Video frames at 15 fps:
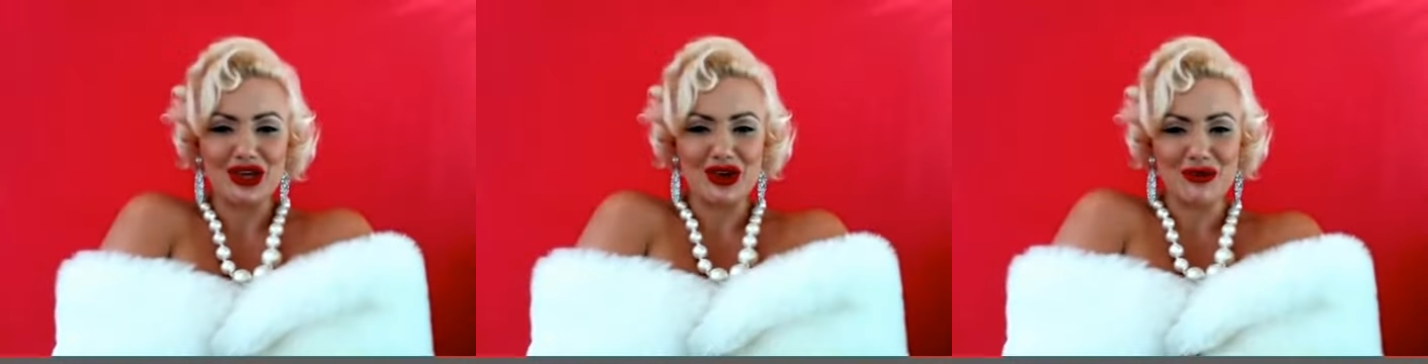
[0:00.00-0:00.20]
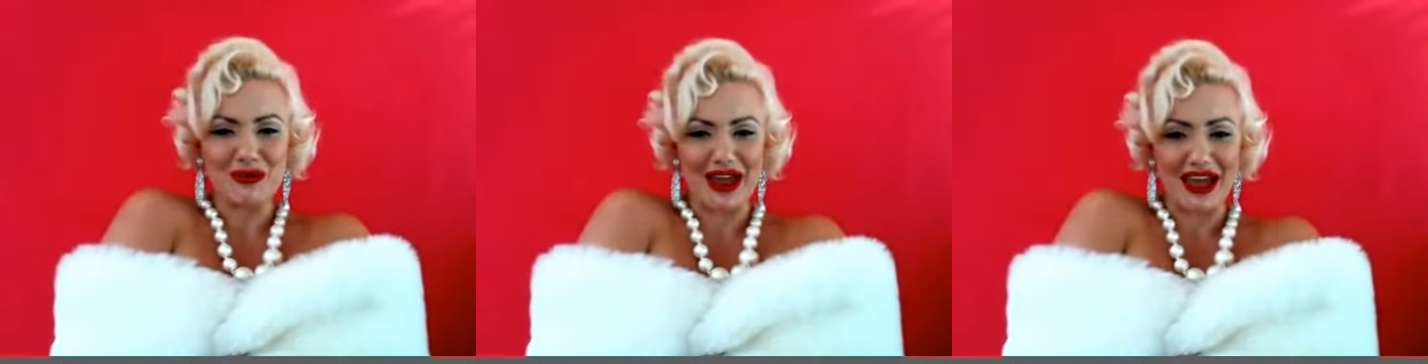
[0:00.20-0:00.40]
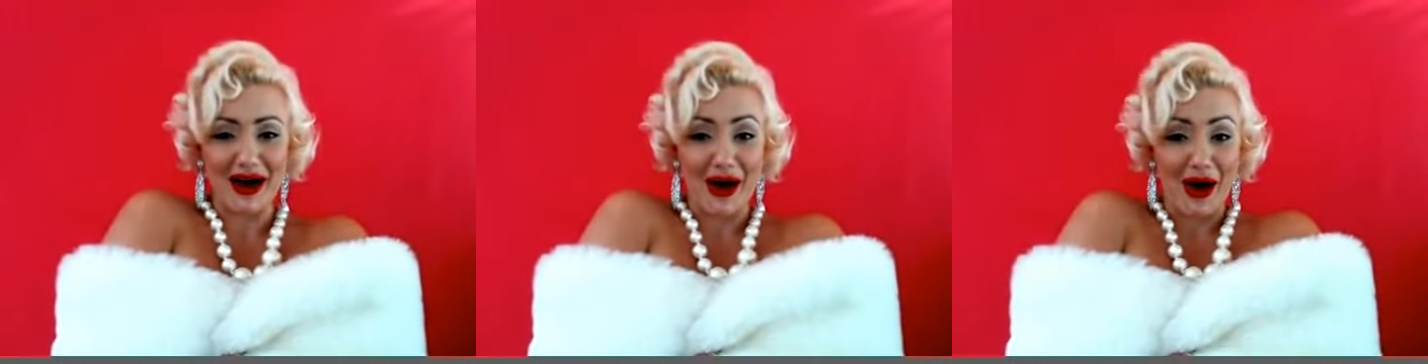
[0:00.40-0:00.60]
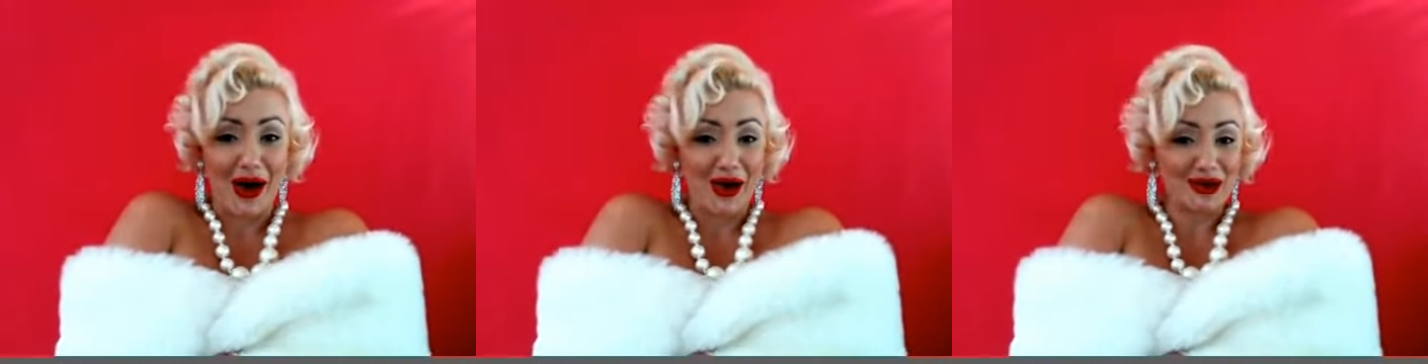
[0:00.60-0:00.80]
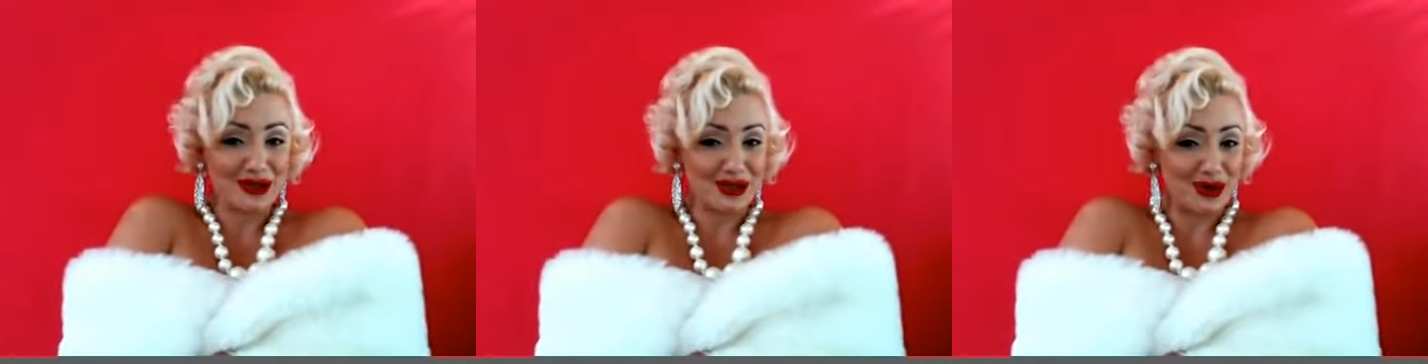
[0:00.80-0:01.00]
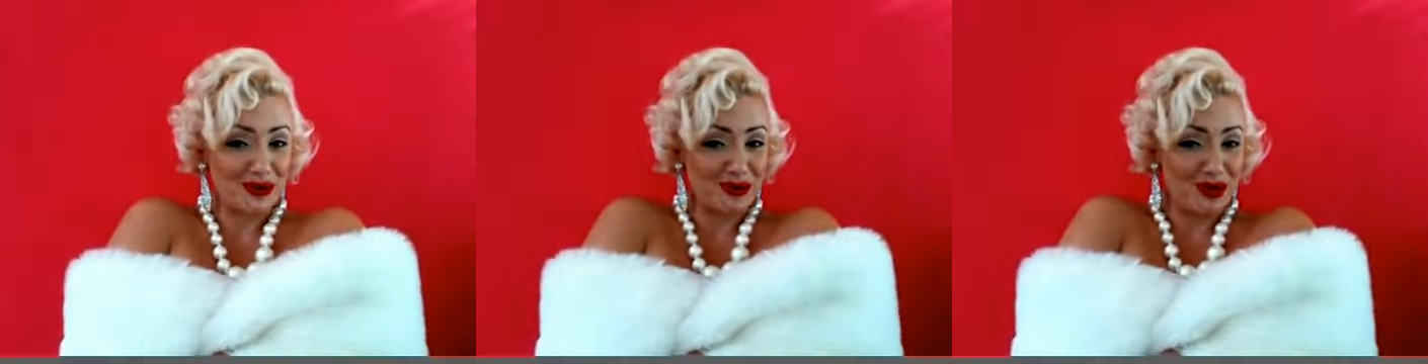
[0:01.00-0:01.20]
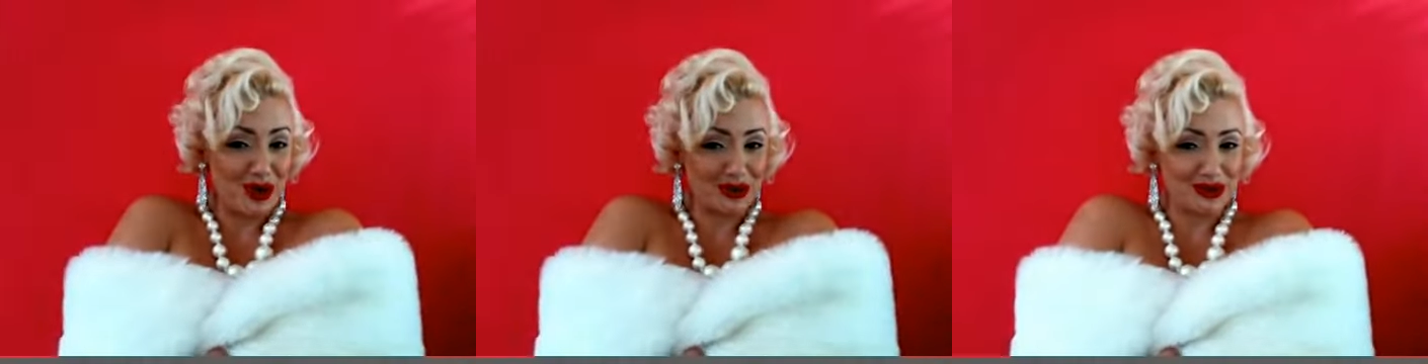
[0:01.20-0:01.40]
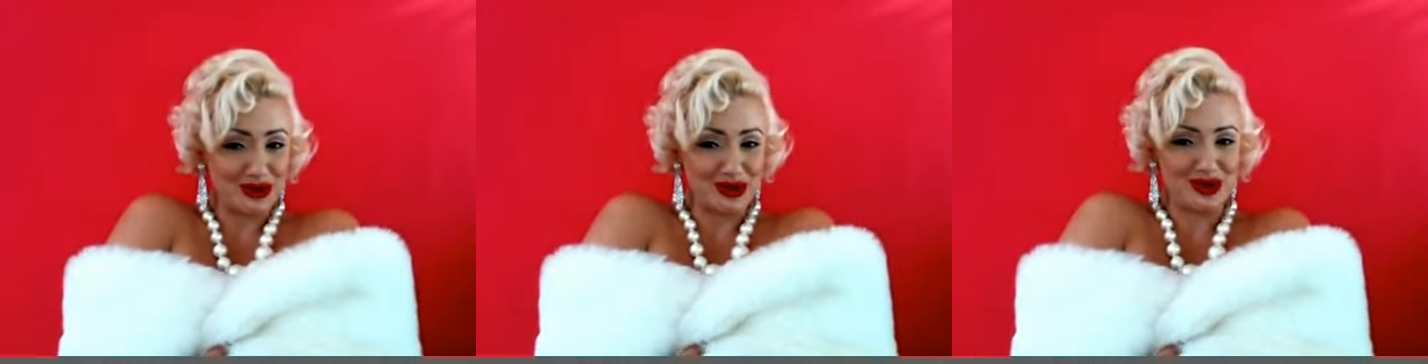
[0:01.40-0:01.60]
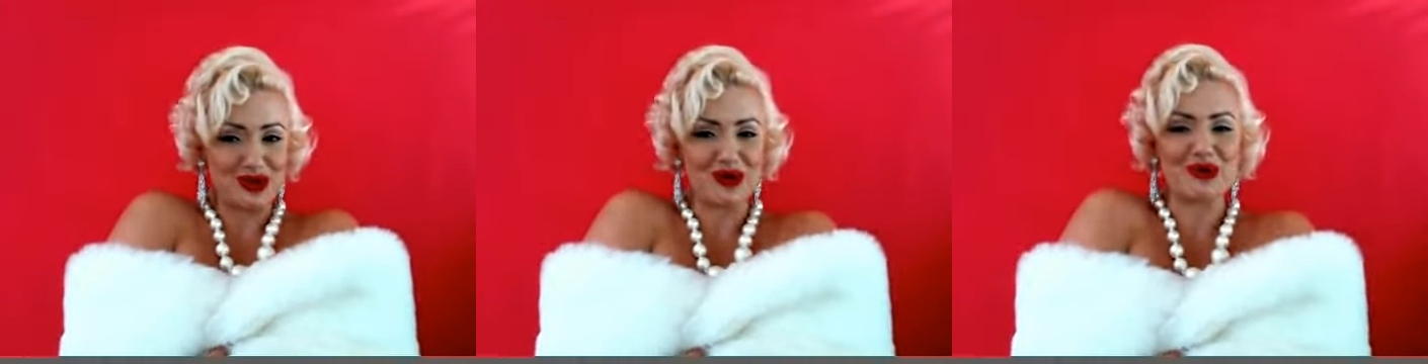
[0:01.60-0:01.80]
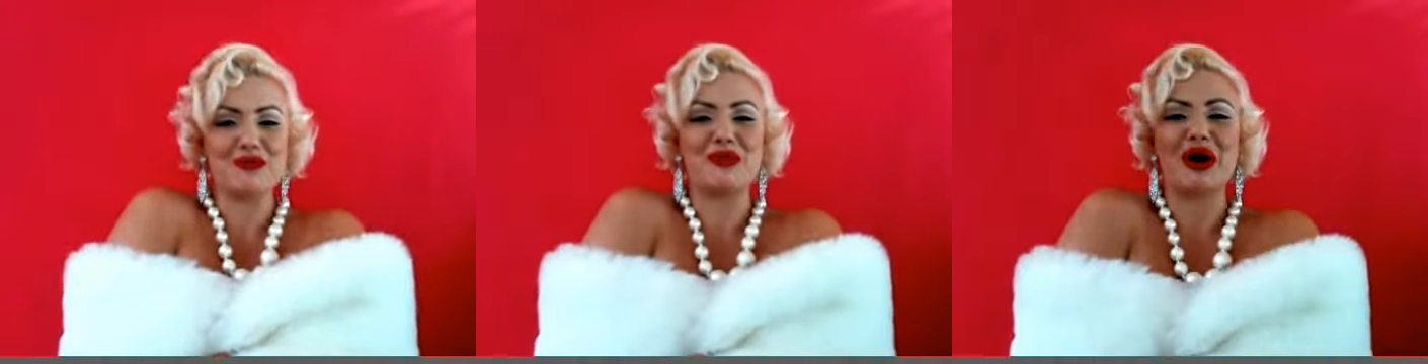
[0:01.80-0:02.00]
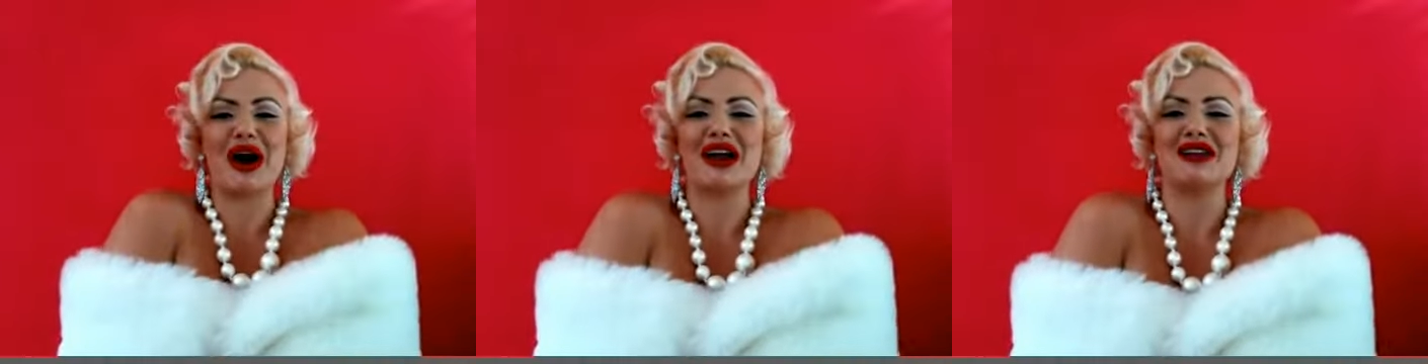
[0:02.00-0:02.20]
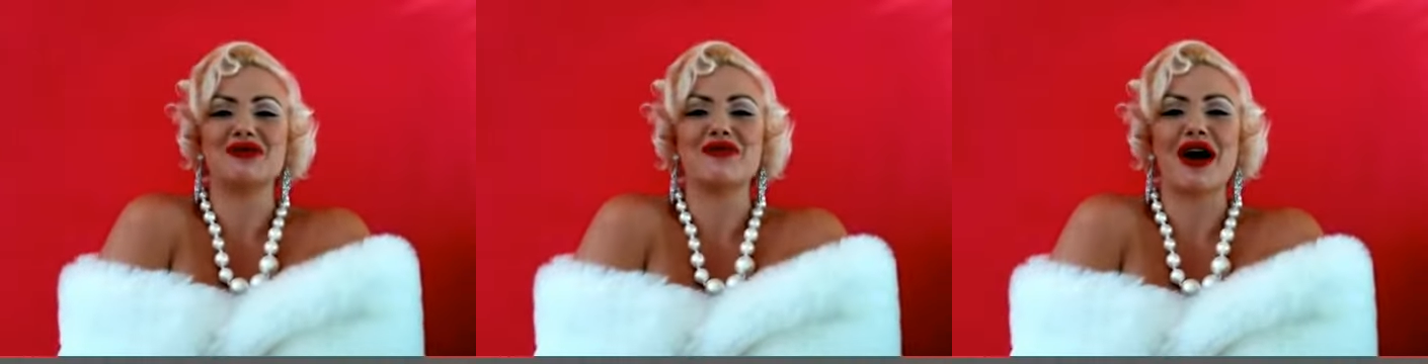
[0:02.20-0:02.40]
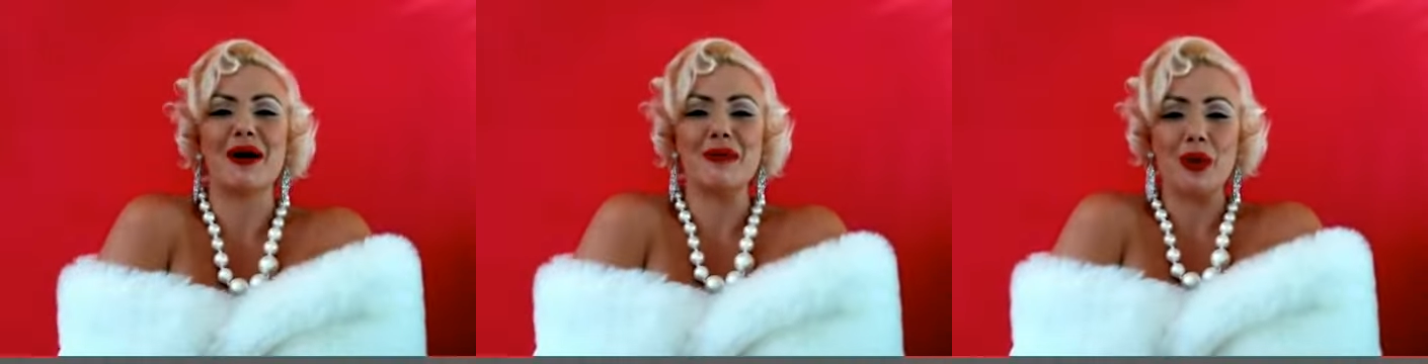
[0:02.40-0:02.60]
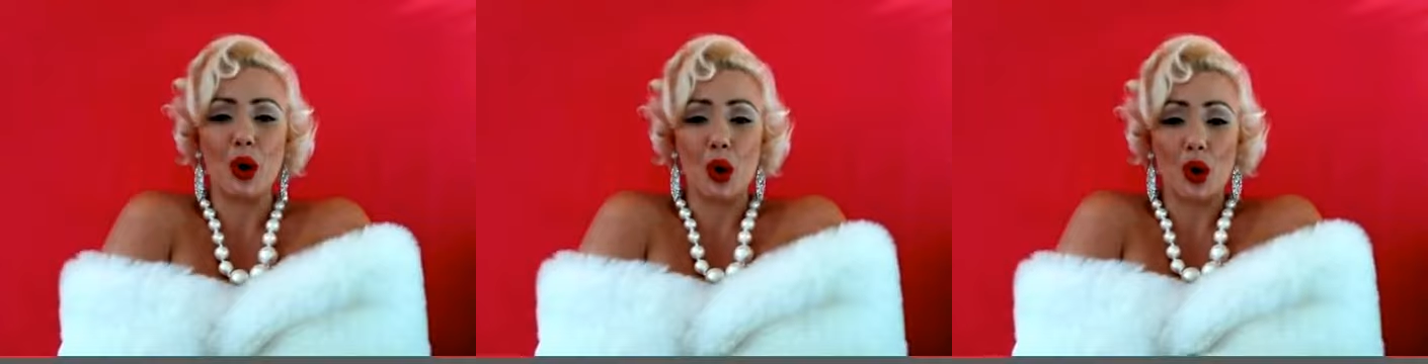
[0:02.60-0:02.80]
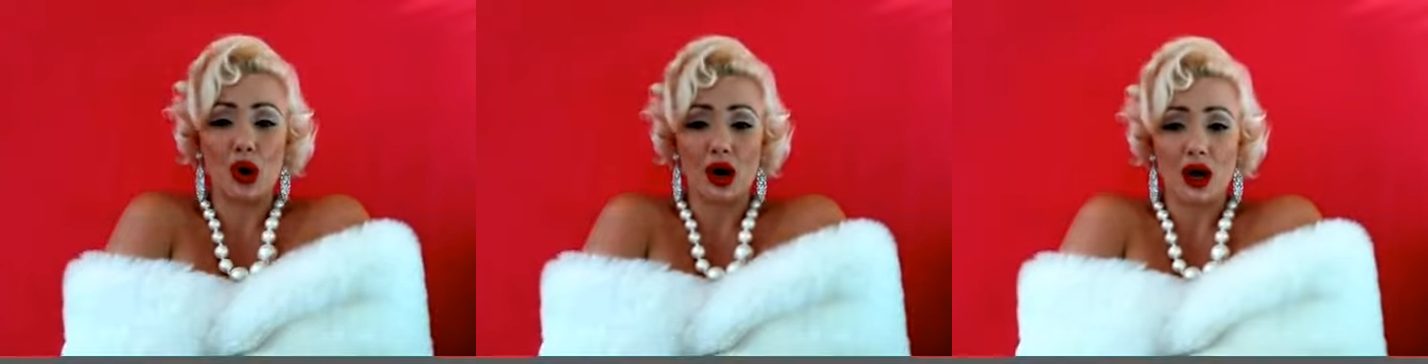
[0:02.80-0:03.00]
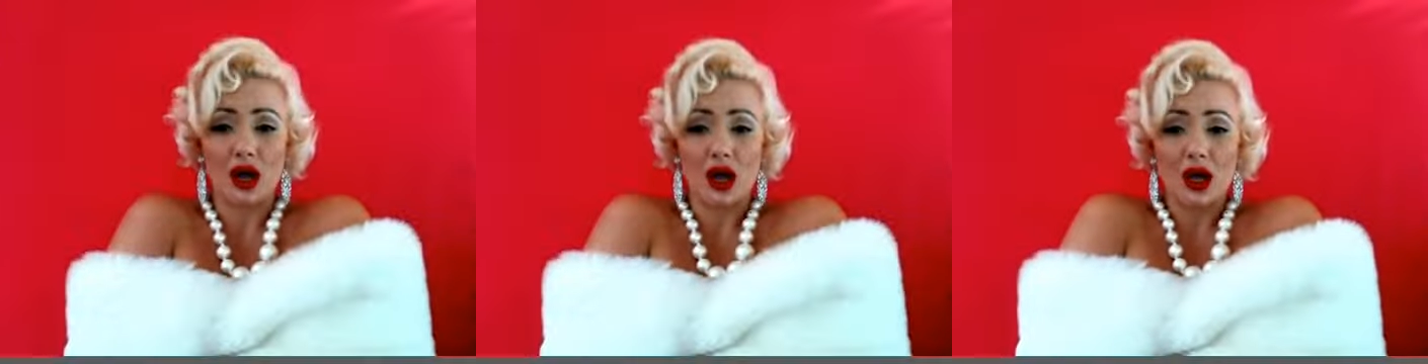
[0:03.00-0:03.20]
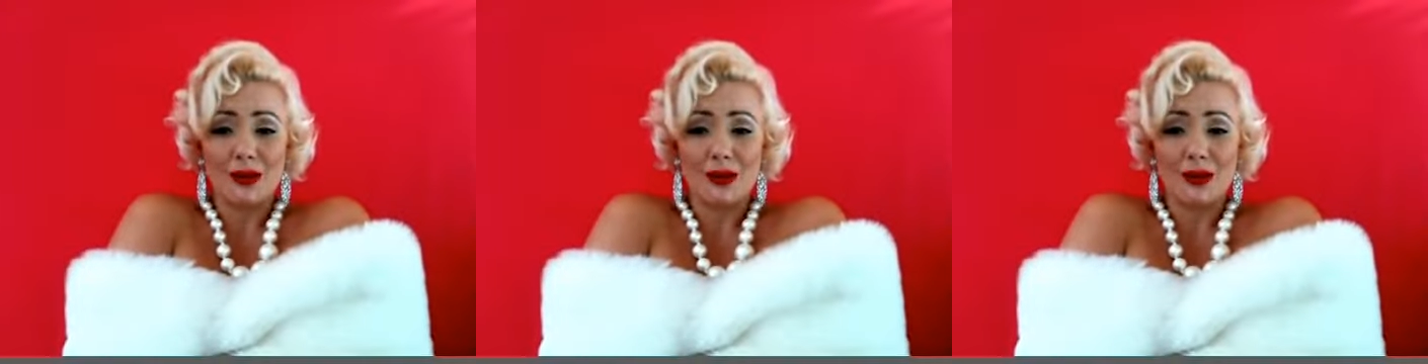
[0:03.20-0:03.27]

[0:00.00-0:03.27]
You may also post your body rub or